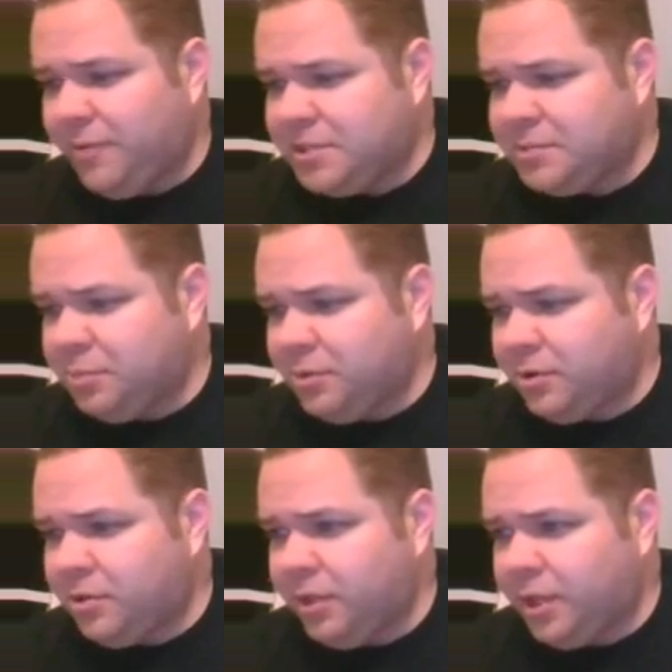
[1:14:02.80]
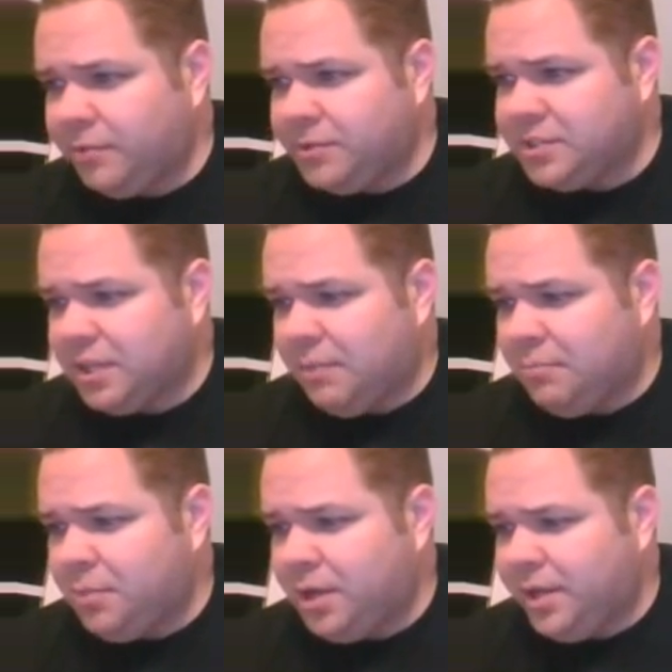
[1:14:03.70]
on Facebook, thank you for
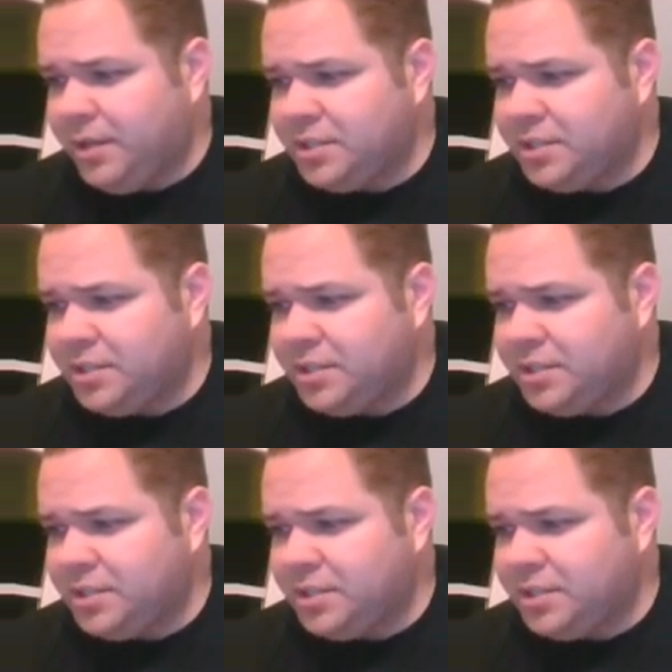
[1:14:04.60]
stopping by.